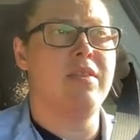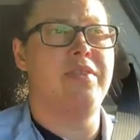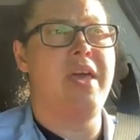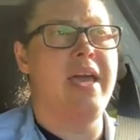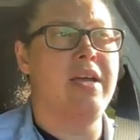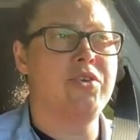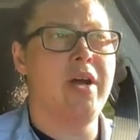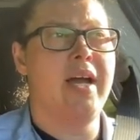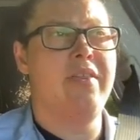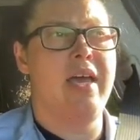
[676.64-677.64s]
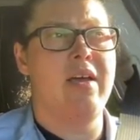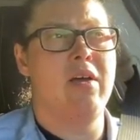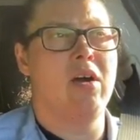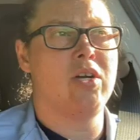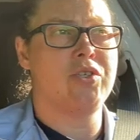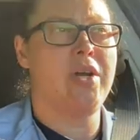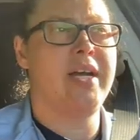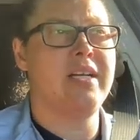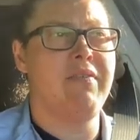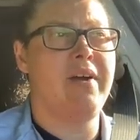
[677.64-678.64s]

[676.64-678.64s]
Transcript: they are trying to